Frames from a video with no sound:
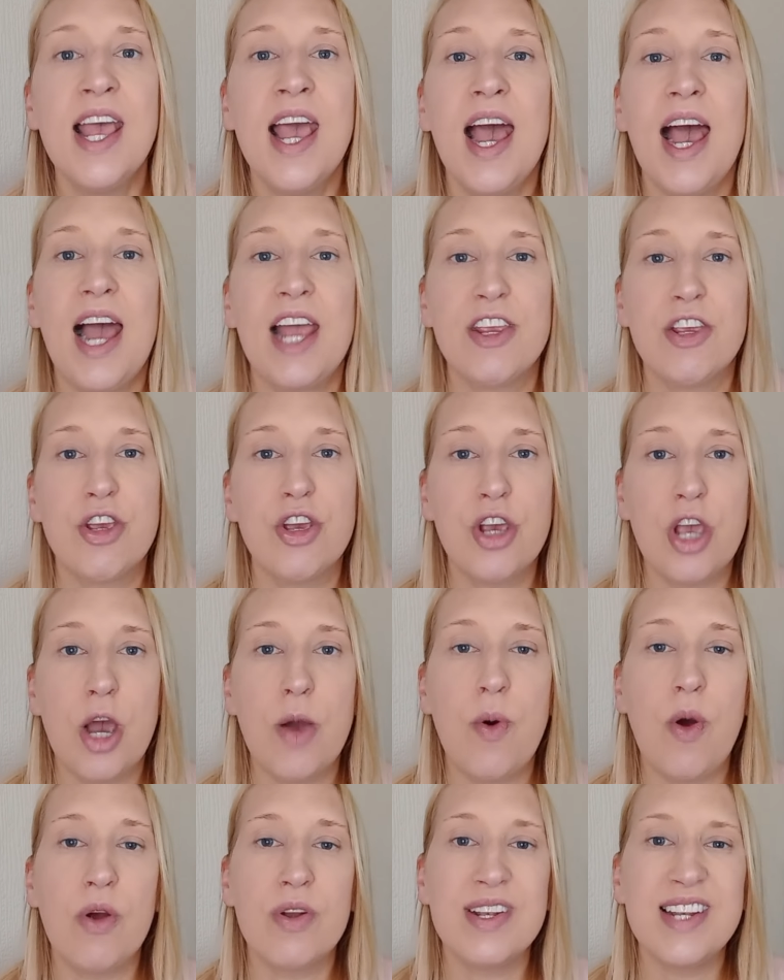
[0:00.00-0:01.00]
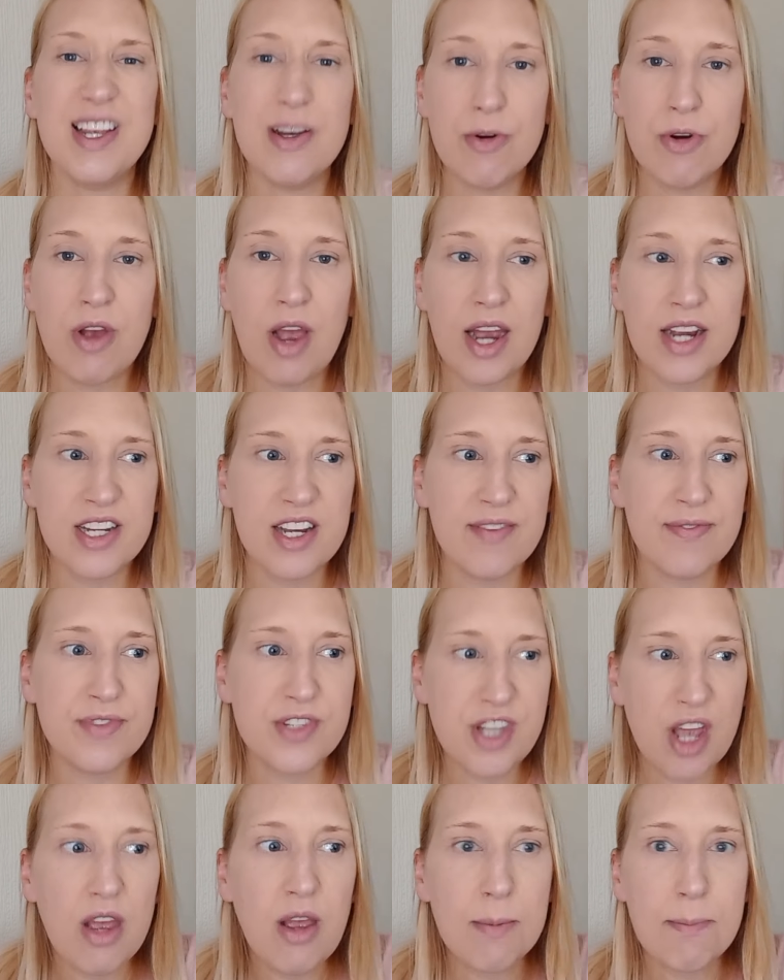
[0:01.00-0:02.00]
And you can go on little kind of
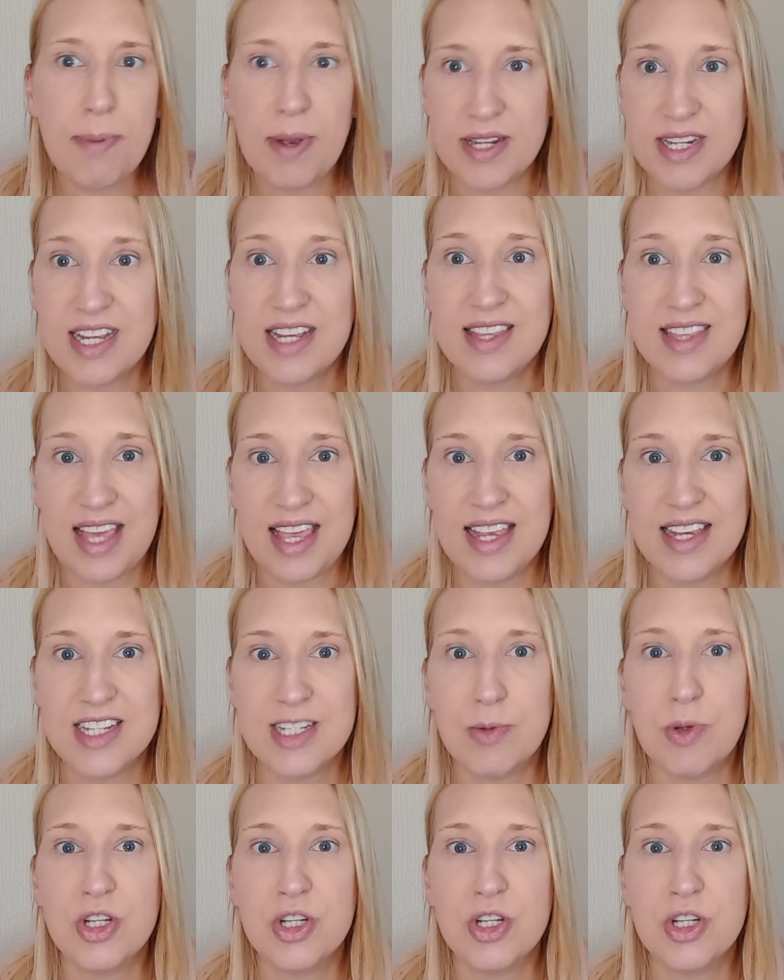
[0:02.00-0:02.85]
dung buddy things,